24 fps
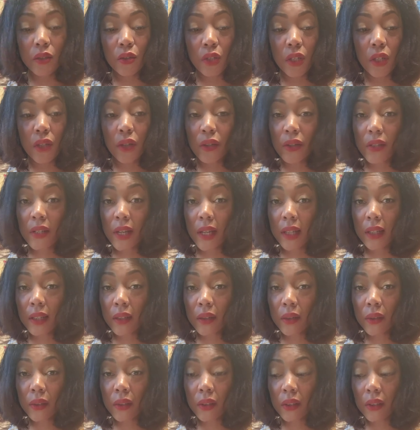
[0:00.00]
Gender's not
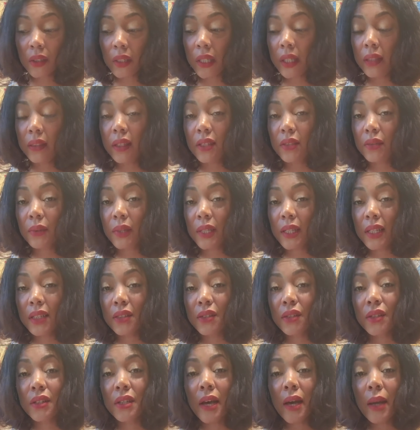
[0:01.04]
literal, and these readings
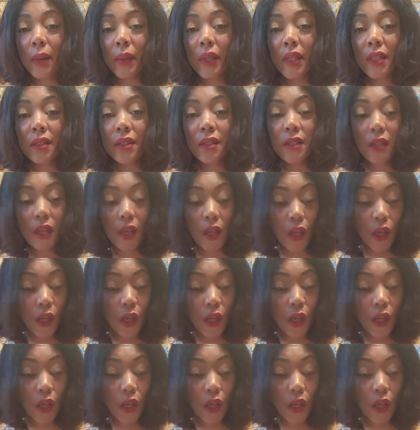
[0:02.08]
are timeless.